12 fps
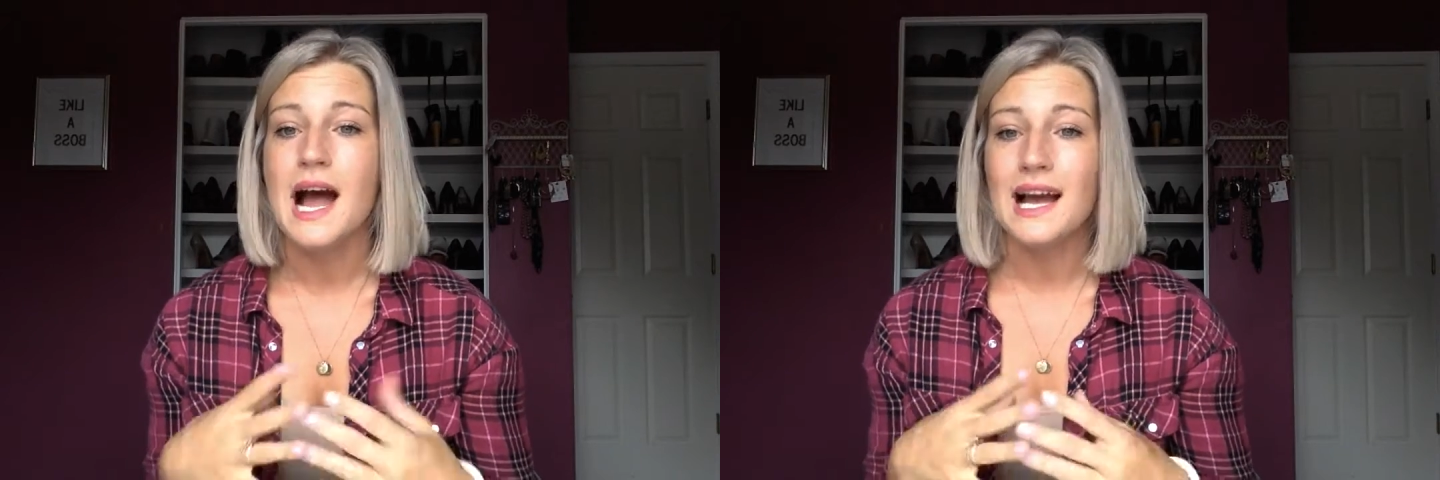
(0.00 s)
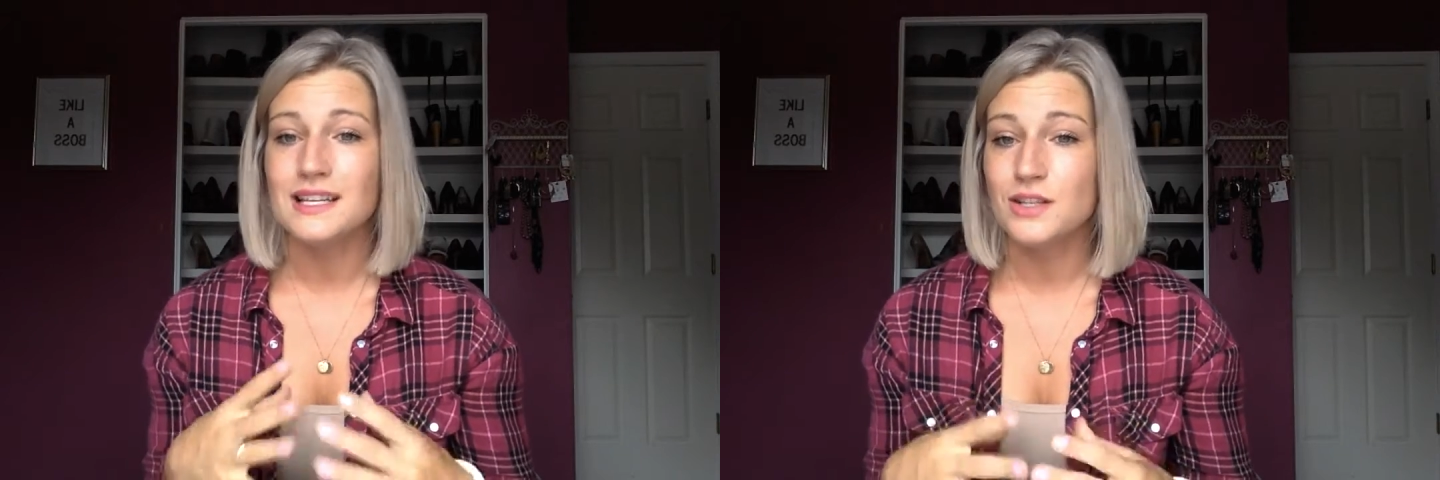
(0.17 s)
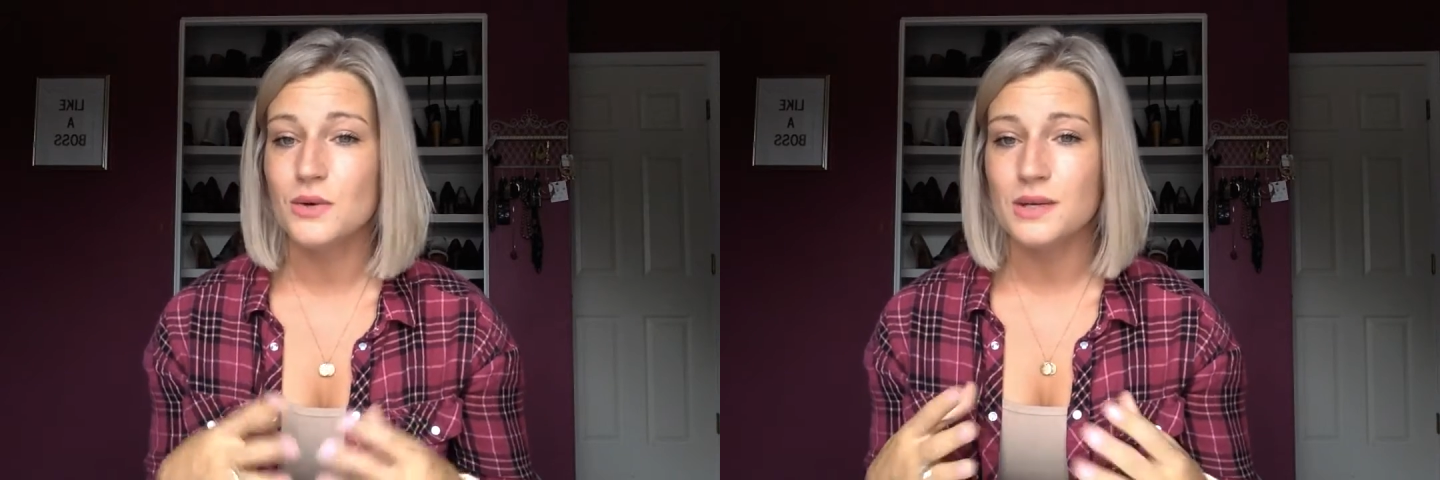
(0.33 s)

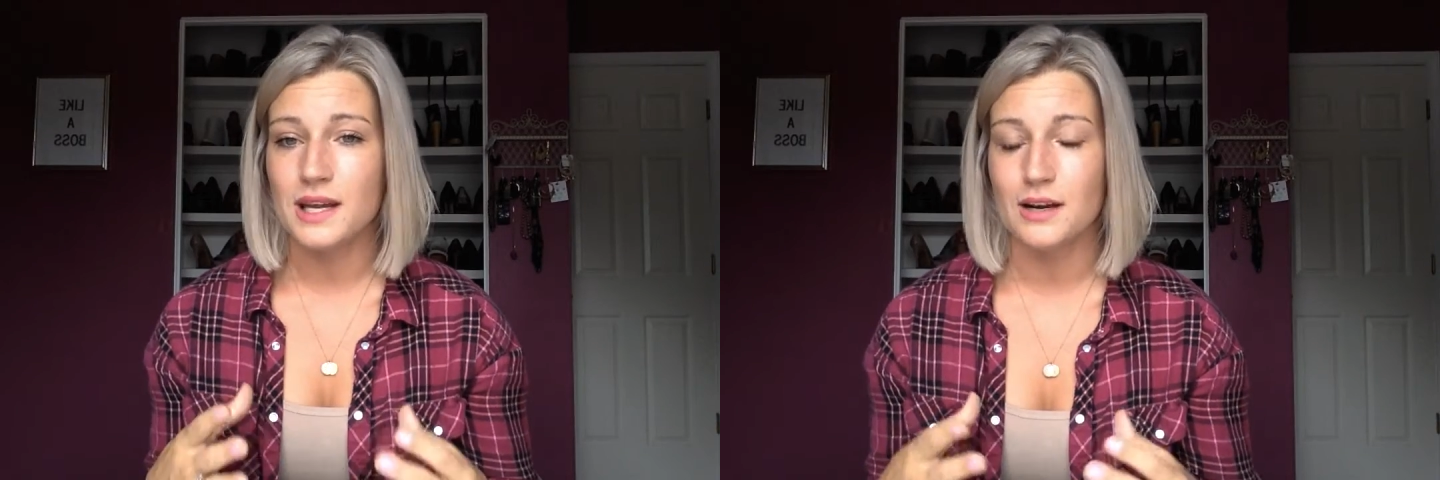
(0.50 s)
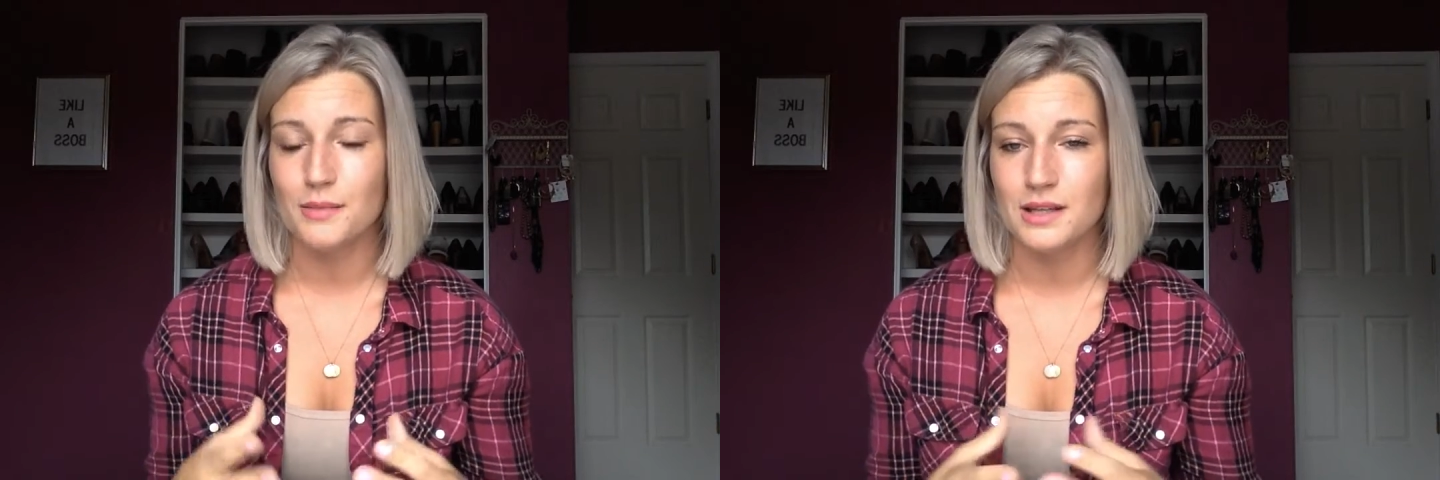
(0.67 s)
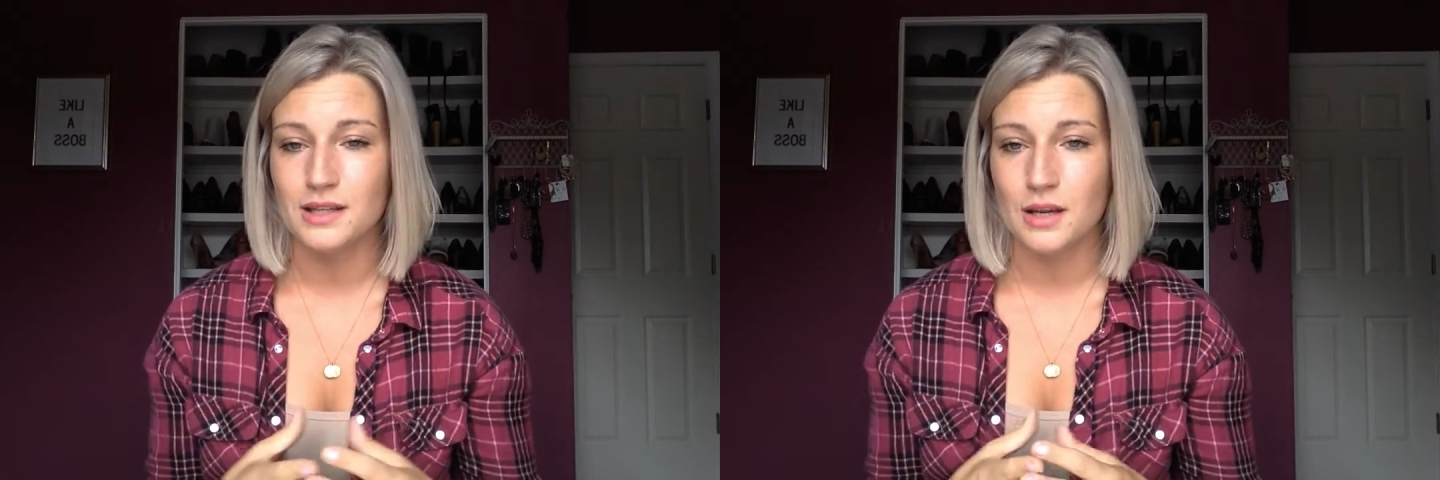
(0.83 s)
I don't care
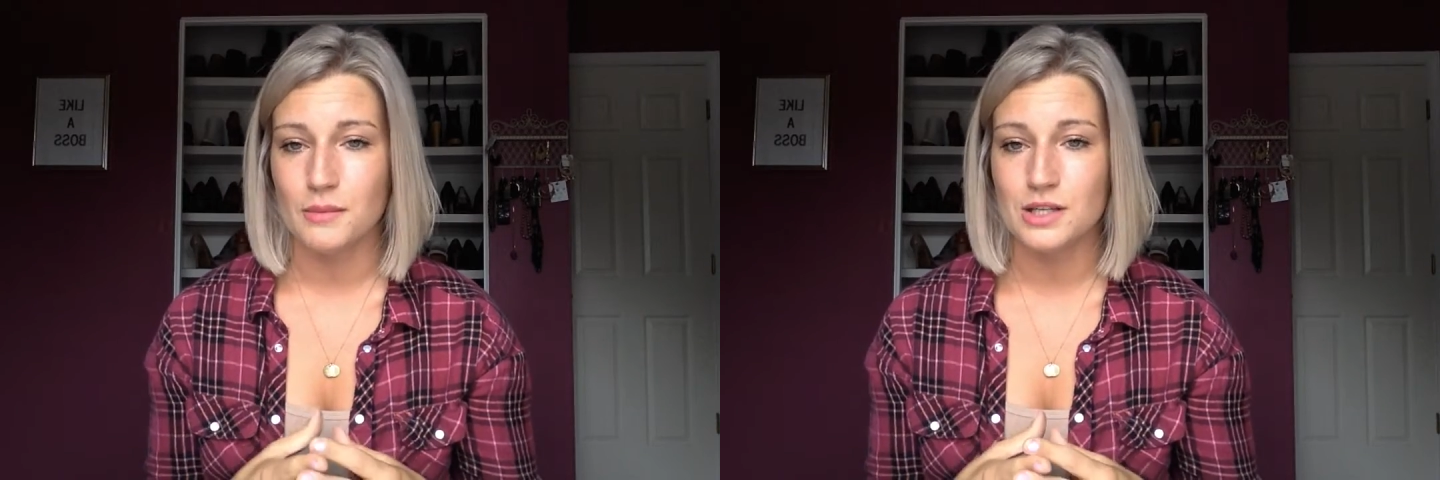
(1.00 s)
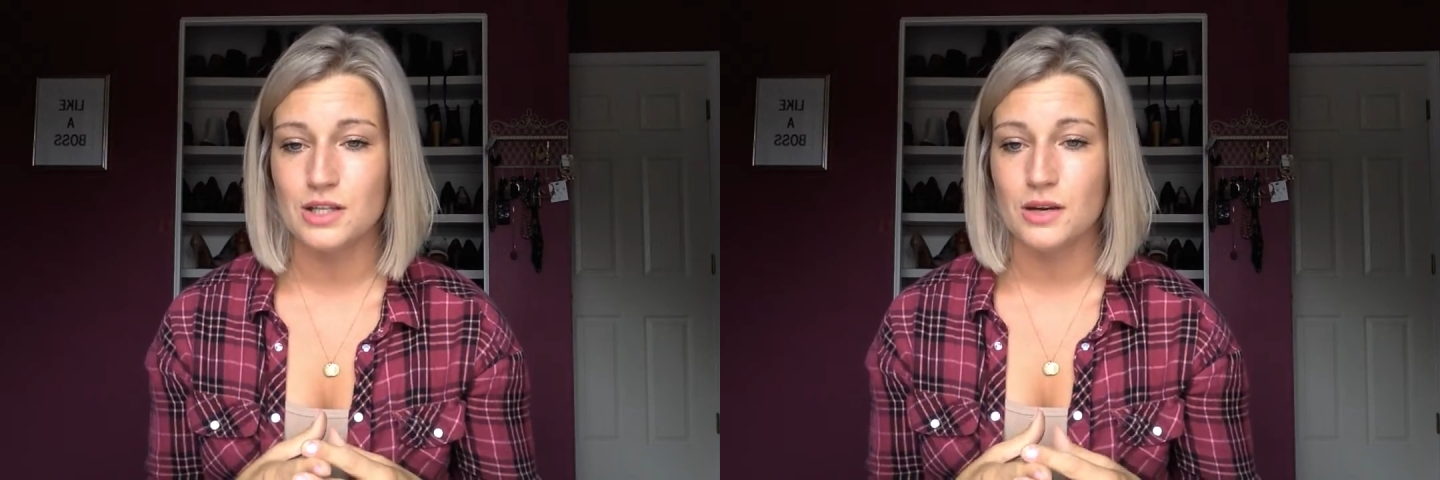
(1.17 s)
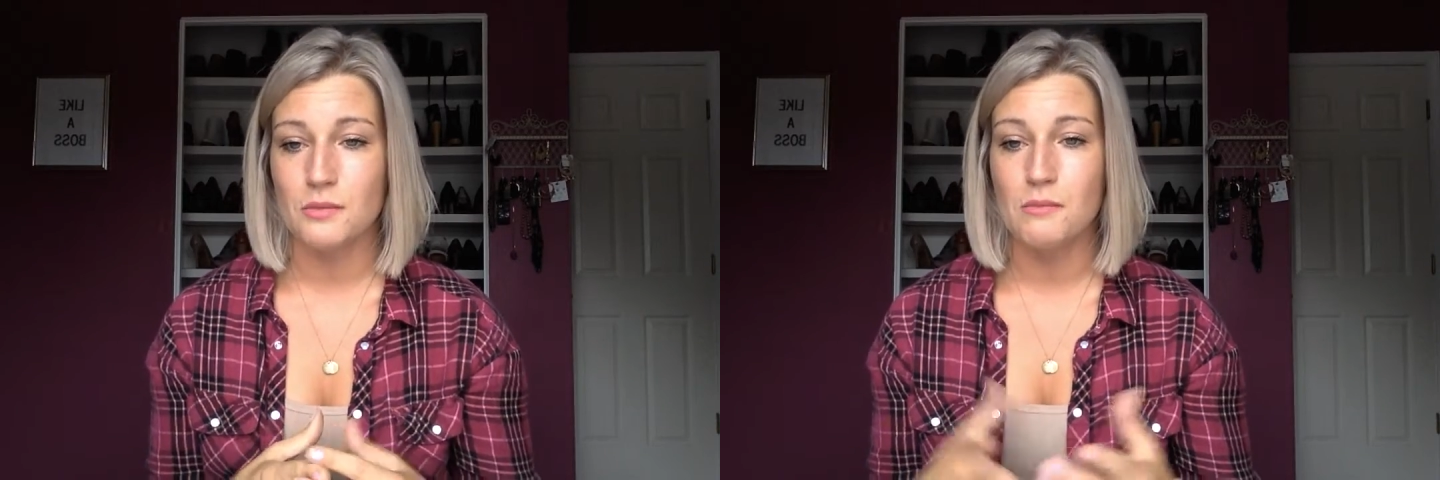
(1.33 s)
about the
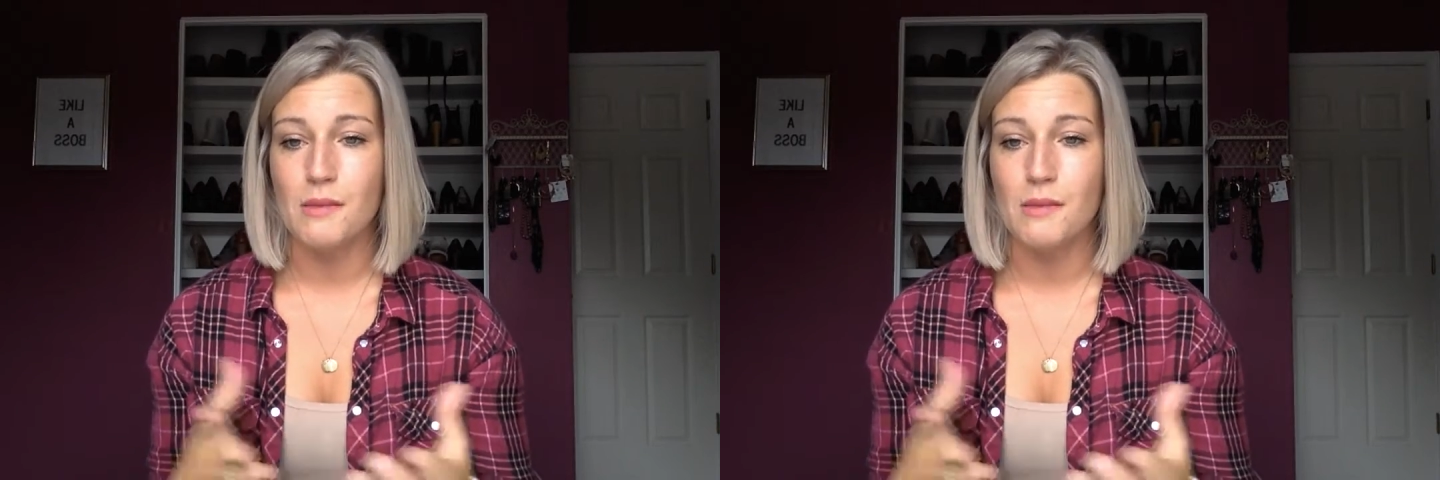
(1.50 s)
commission.